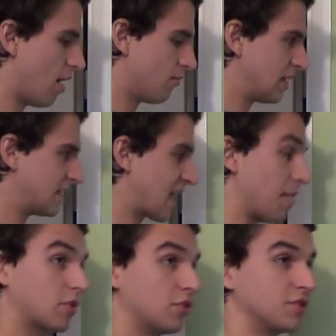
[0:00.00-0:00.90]
release
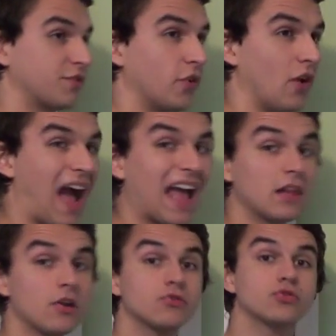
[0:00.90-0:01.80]
chemicals for
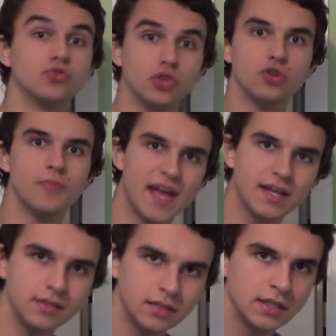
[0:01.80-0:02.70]
allo
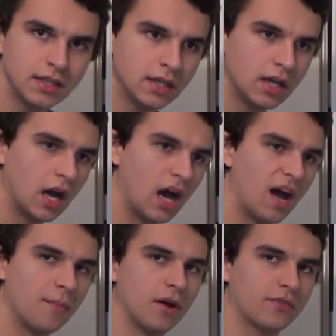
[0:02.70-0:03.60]
grooming
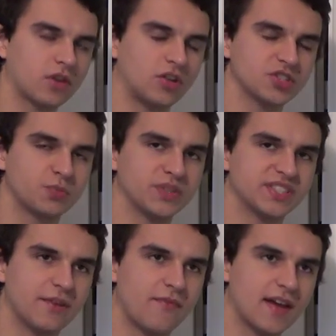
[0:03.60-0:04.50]
of
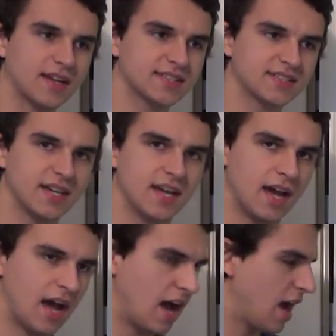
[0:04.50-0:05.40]
conspecifics.
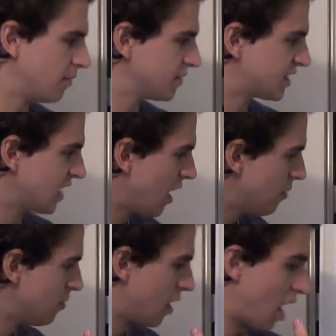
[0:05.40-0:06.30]

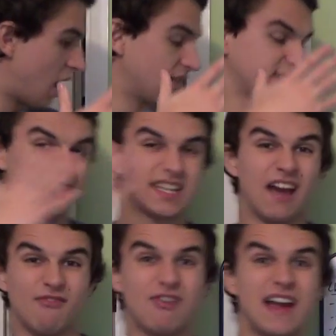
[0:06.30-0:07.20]
Some are to
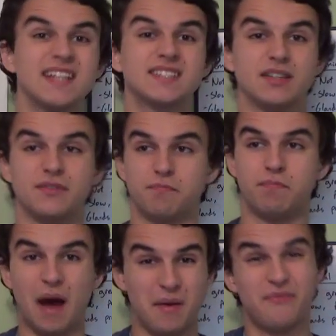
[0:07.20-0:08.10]
get rid of
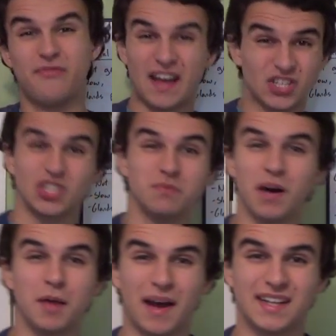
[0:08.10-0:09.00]
infection
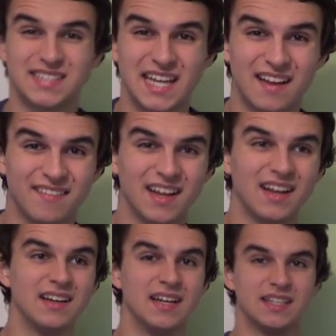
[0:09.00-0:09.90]
by
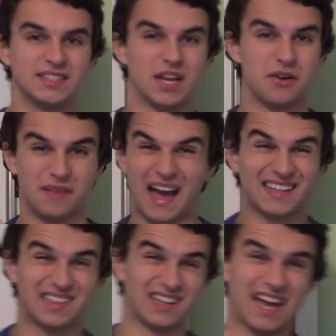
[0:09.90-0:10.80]
bacteria, so
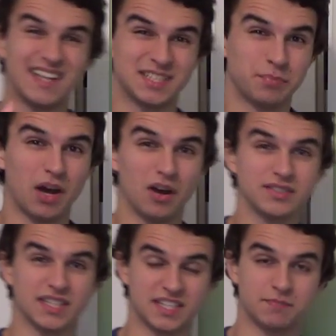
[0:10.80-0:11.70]
act like antibiotics